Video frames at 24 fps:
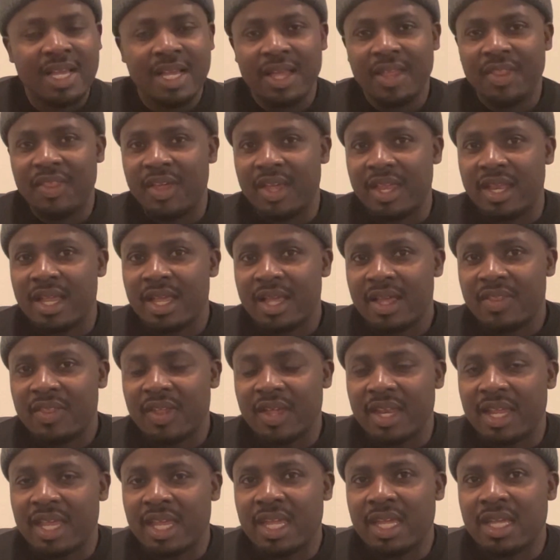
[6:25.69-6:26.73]

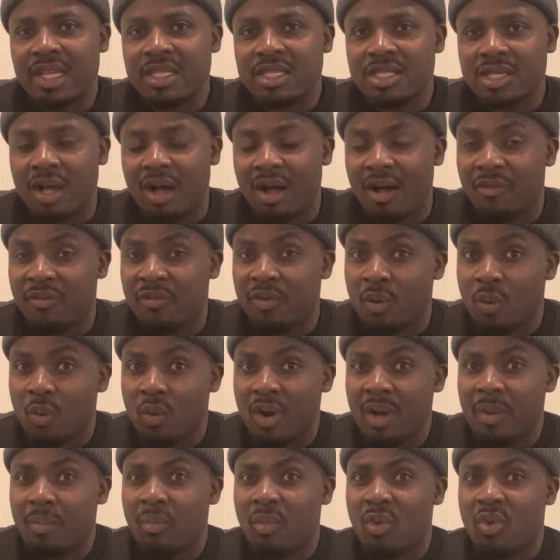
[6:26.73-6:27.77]
that Esau, for
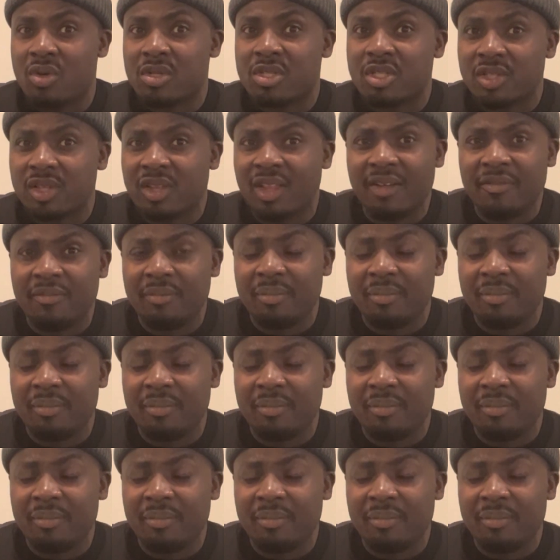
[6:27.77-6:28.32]
one morsel of